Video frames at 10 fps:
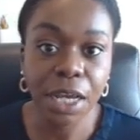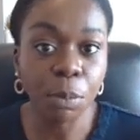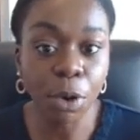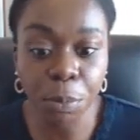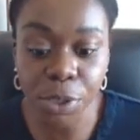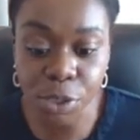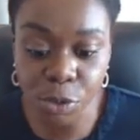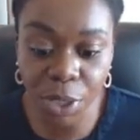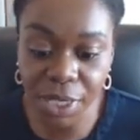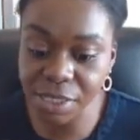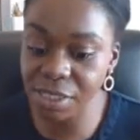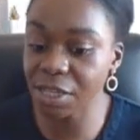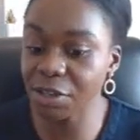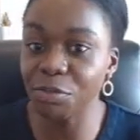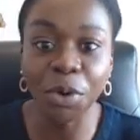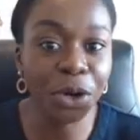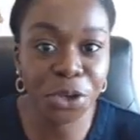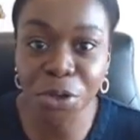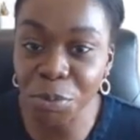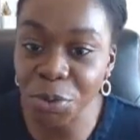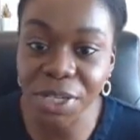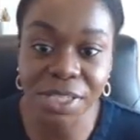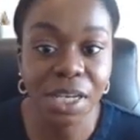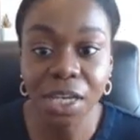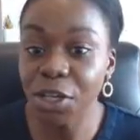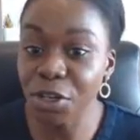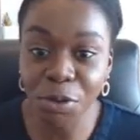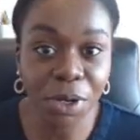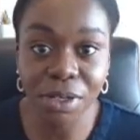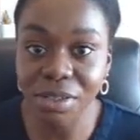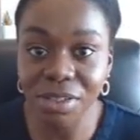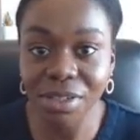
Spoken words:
more persuasive, more humorous. You don't want